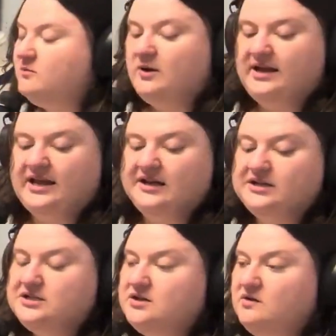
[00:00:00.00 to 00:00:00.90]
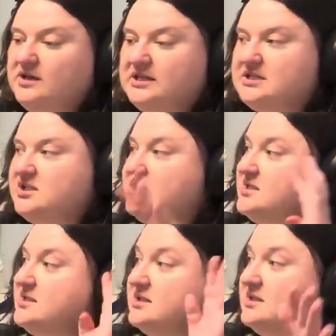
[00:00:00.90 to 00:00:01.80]
we can't undo it, this is
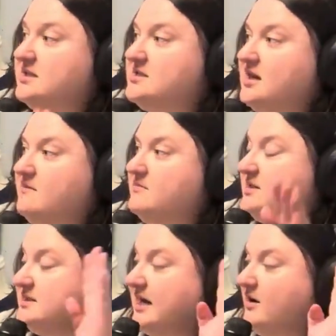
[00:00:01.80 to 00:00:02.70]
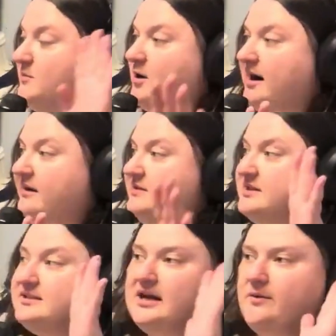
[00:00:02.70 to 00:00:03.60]
just the system, this is how I'm wired,
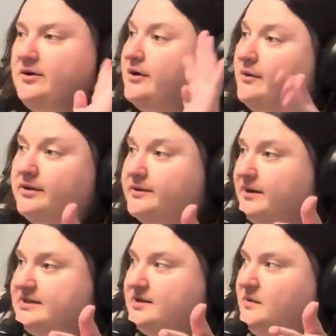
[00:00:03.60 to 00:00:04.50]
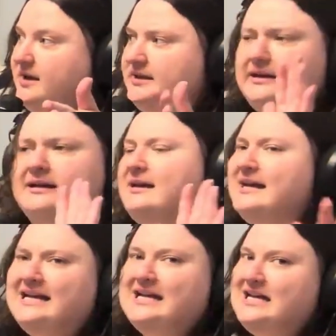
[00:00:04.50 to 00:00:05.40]
this is how we're going the rest of the way,
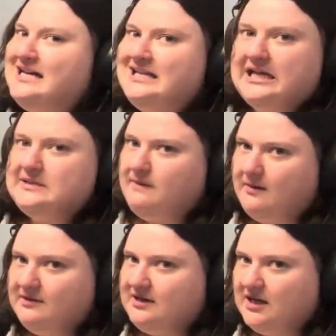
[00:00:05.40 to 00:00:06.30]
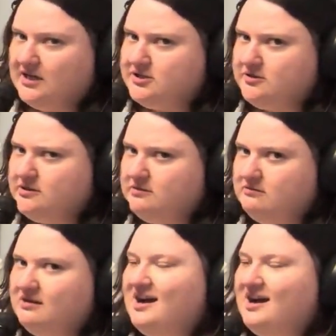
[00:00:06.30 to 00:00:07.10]
that's probably not true.